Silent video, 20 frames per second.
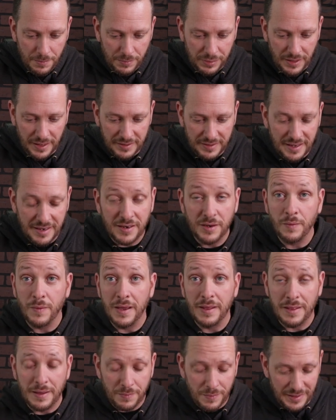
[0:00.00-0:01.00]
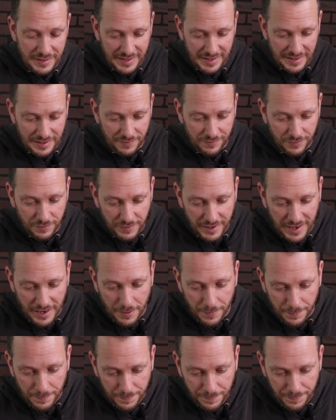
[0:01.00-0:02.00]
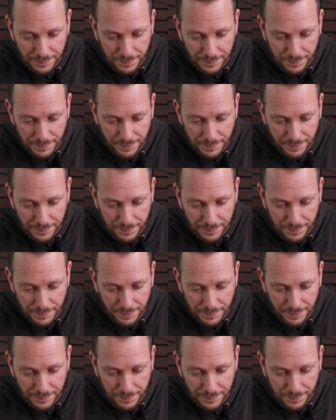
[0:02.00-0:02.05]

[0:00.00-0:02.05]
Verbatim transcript: plugged in the way that we need it for now.